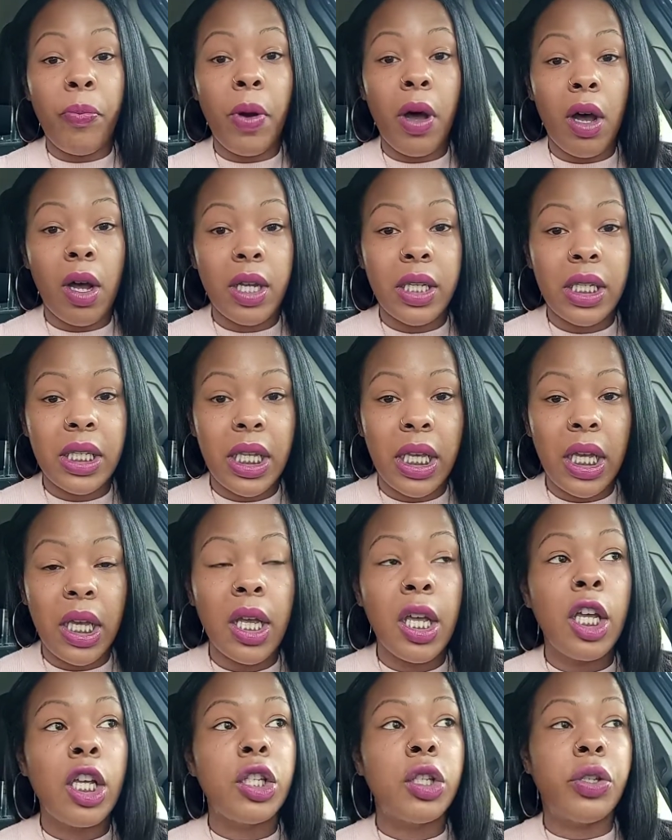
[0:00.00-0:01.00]
past it,
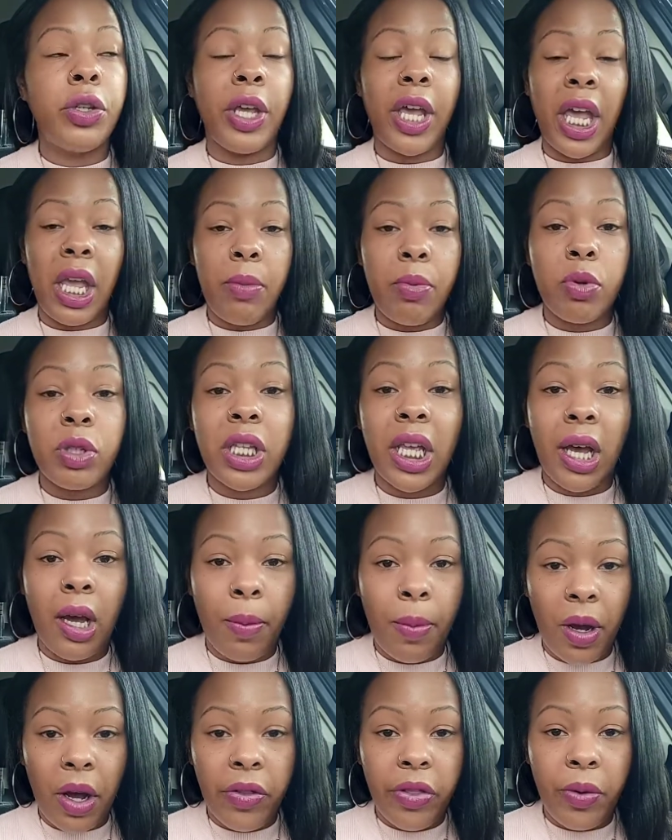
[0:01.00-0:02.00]
so you're able to help
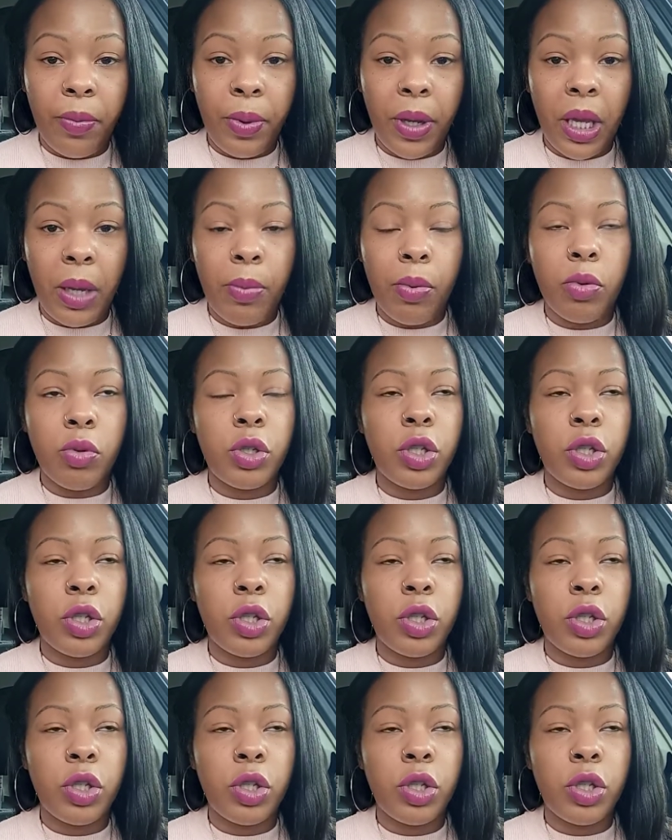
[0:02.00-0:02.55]
other people.